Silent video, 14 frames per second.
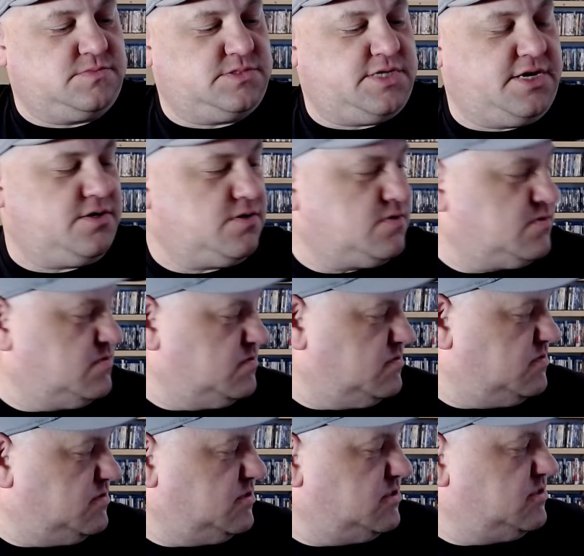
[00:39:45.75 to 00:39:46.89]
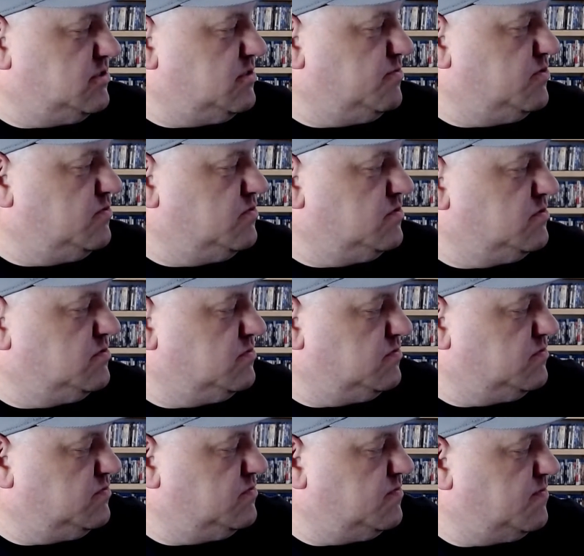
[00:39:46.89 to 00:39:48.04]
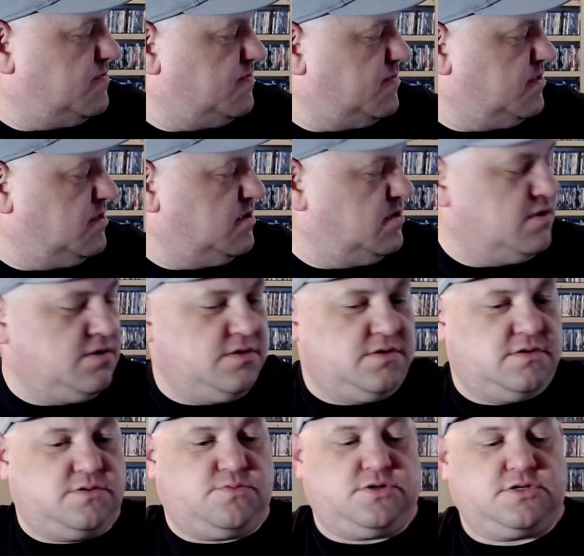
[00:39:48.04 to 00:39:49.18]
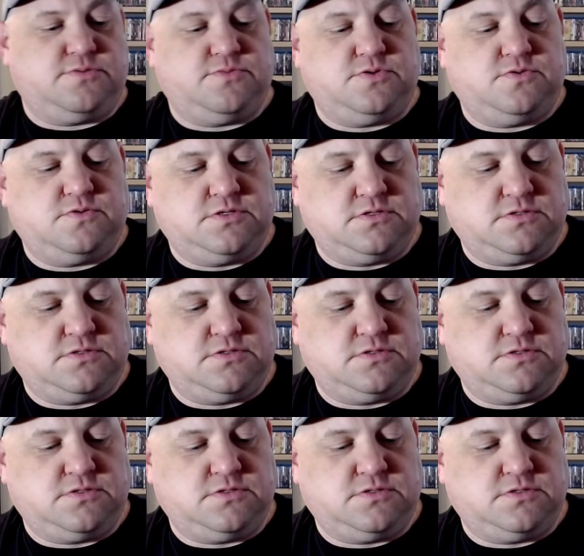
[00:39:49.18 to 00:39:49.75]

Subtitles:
Dale was in that movie. It's a pretty good movie.